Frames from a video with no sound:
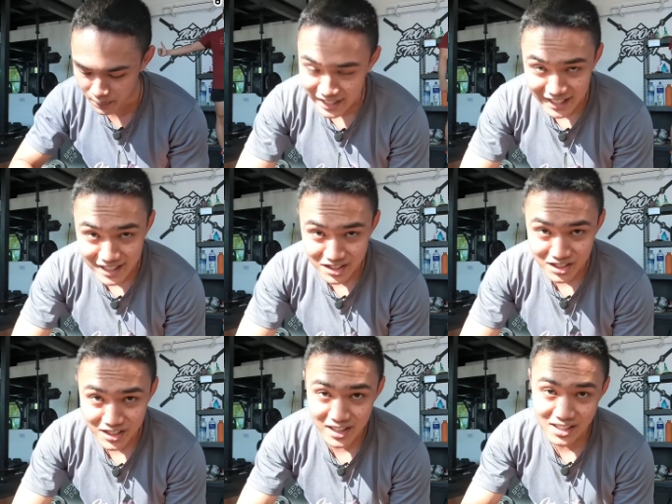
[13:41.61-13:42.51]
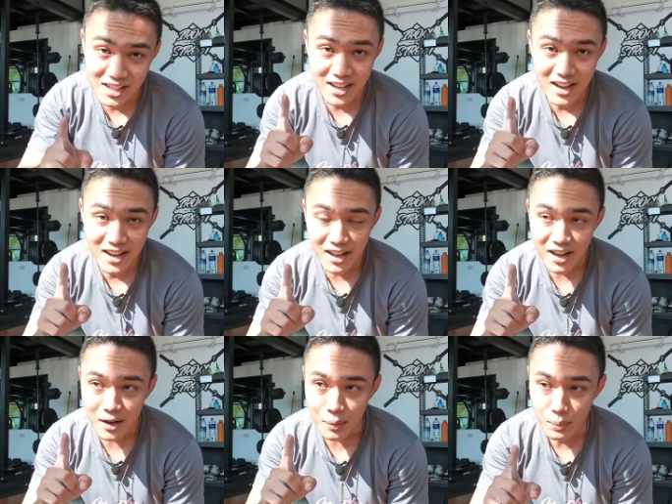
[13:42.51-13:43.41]
In addition to this,
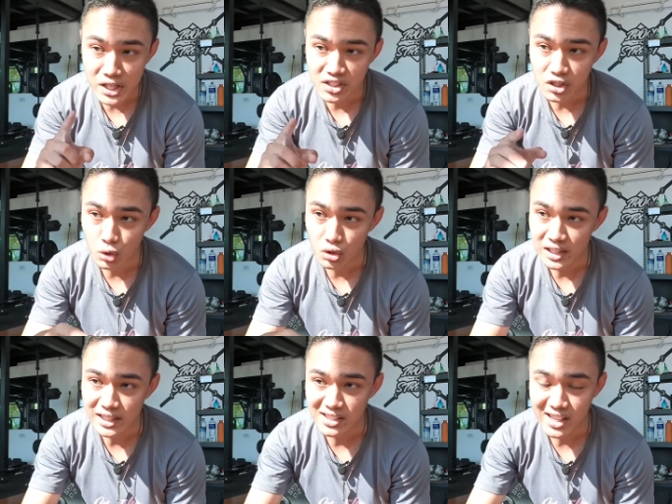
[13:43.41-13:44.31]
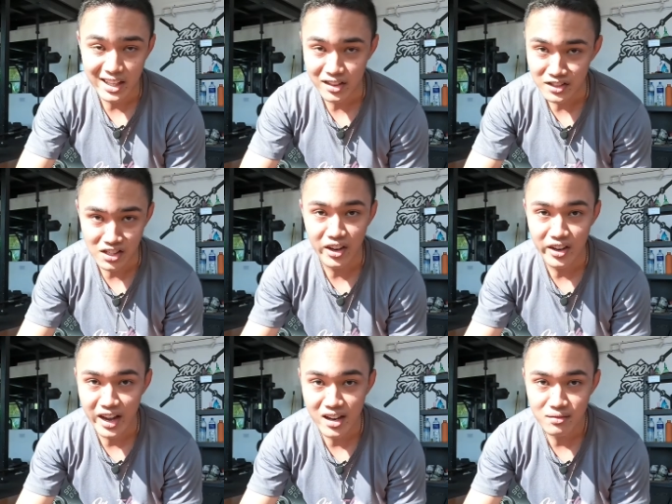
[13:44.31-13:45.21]
meets usually take the entire
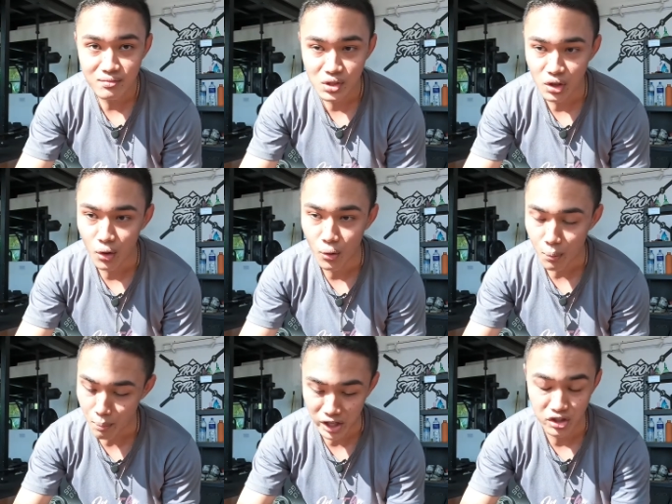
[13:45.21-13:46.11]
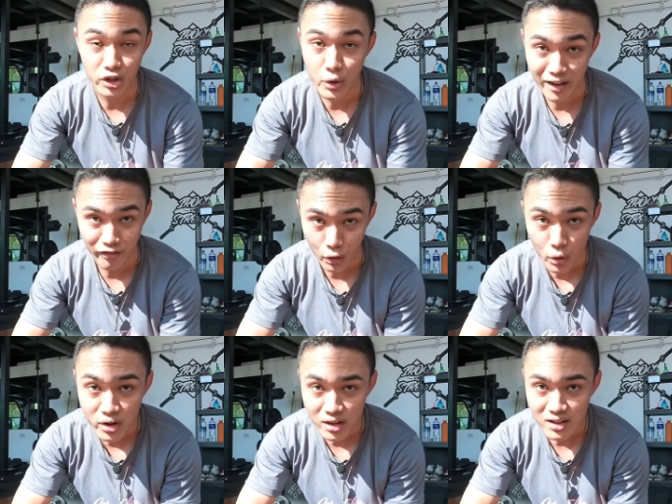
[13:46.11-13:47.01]
day, so make sure you have
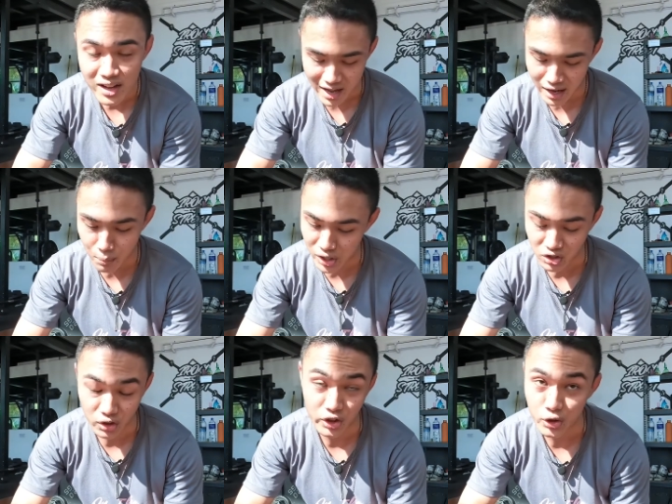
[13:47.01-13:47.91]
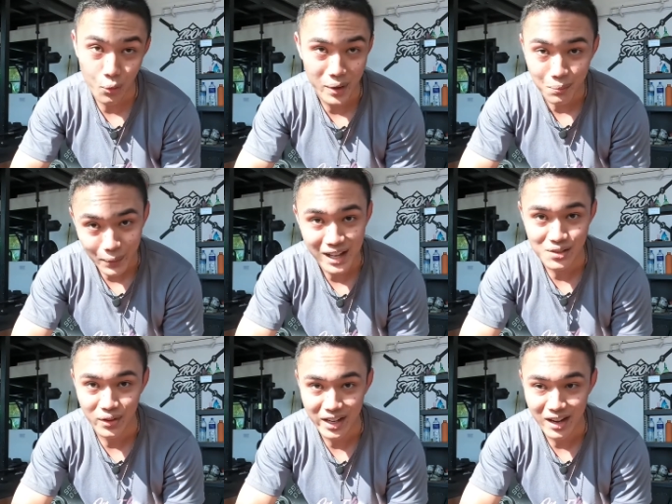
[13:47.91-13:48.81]
food and make sure you don't make plans
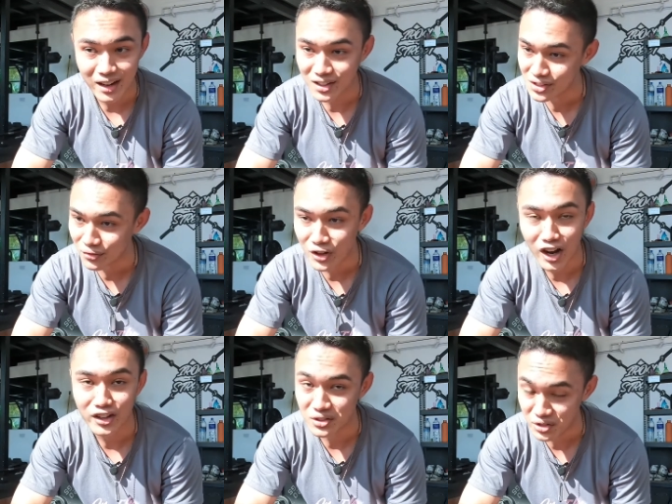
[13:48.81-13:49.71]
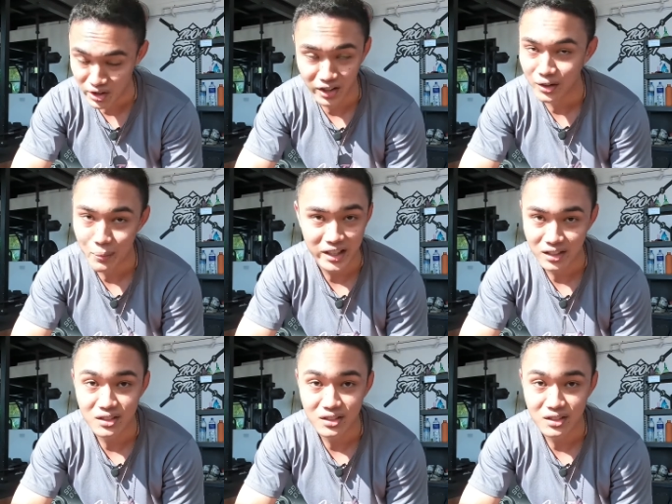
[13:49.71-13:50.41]
for the day because if not, you're not going to make it.